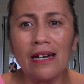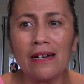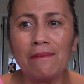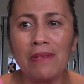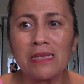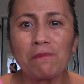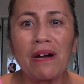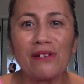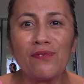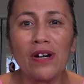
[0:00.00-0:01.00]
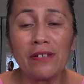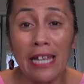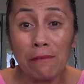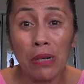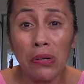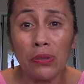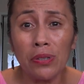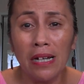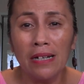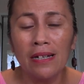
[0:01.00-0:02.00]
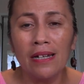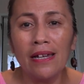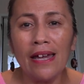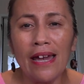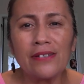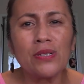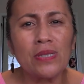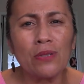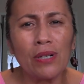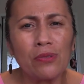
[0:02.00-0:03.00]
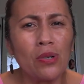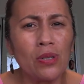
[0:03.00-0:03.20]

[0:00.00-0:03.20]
um, as part of our neighborhood, and to see what